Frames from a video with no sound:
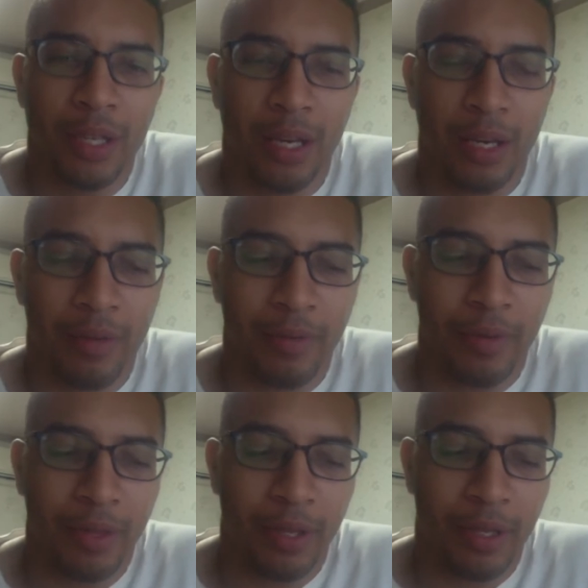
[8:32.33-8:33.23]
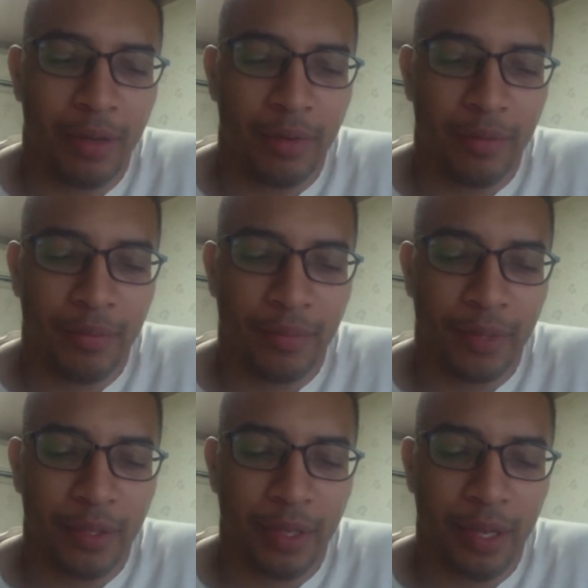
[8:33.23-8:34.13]
with
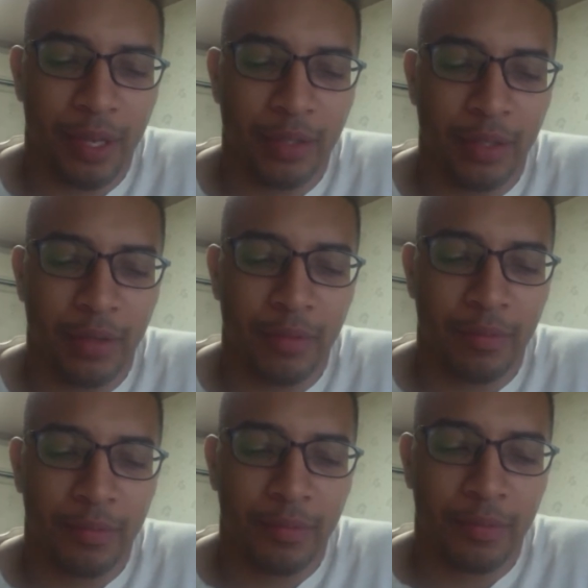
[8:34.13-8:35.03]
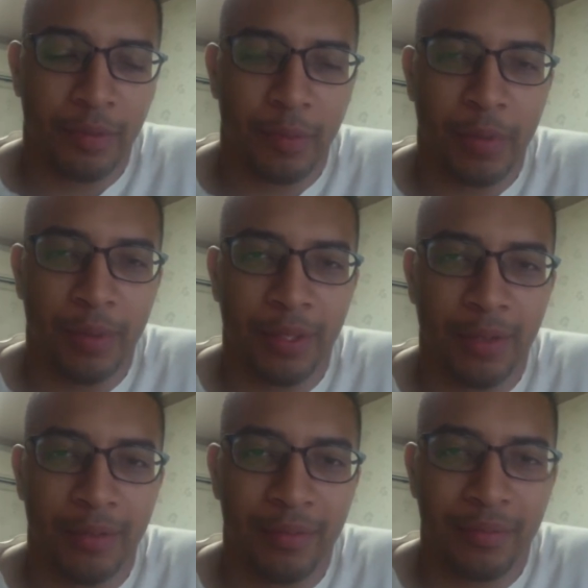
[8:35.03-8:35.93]
as a
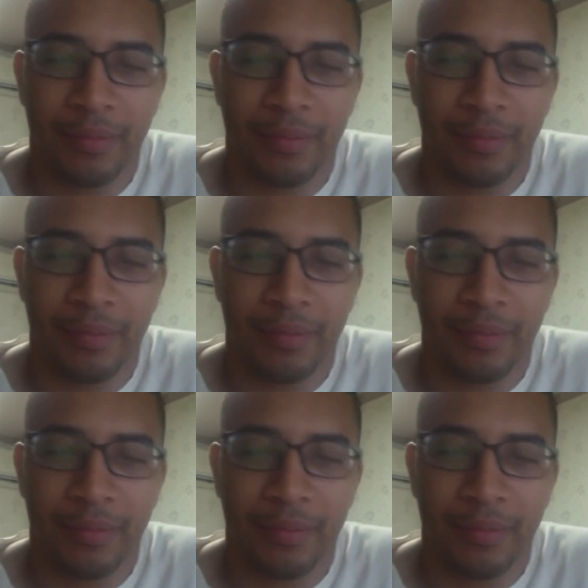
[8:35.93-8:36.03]
Republican.